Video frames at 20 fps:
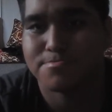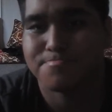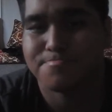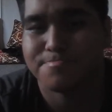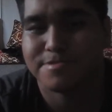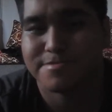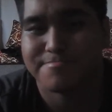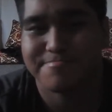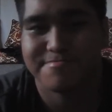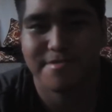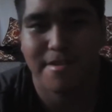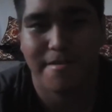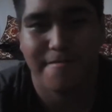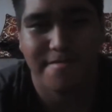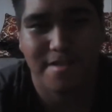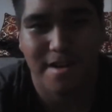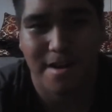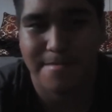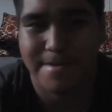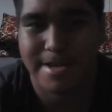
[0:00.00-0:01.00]
people
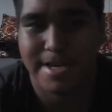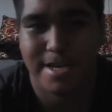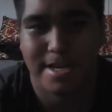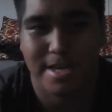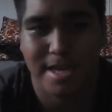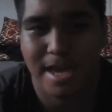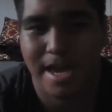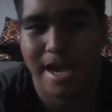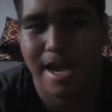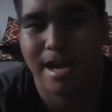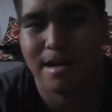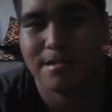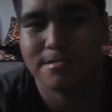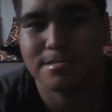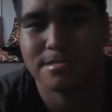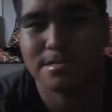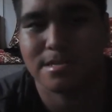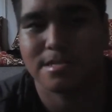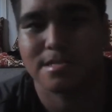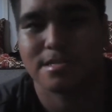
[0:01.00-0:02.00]
of coming to their
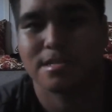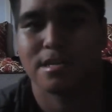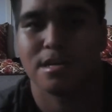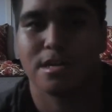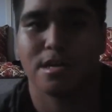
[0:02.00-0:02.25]
house, like